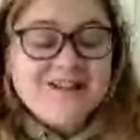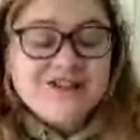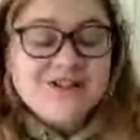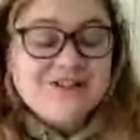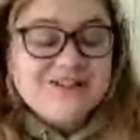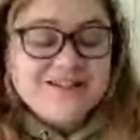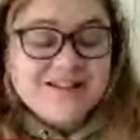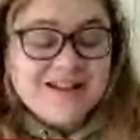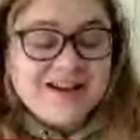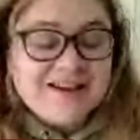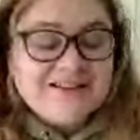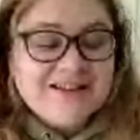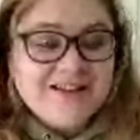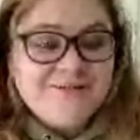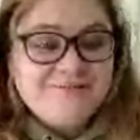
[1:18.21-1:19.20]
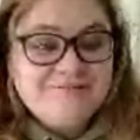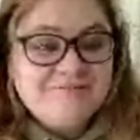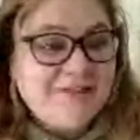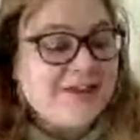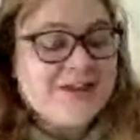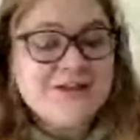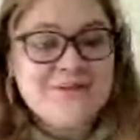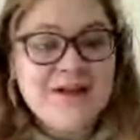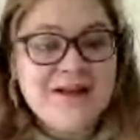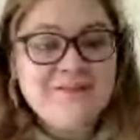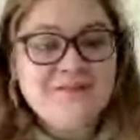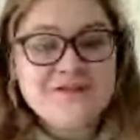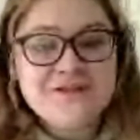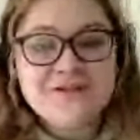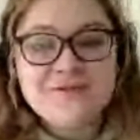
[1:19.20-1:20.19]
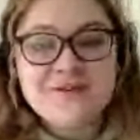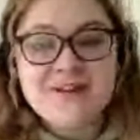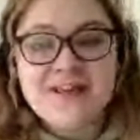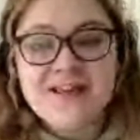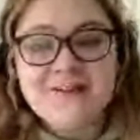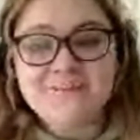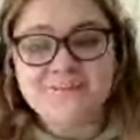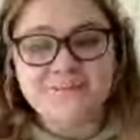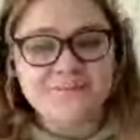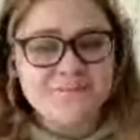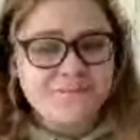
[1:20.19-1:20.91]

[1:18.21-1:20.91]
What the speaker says: just like I said, thank you again for tuning in.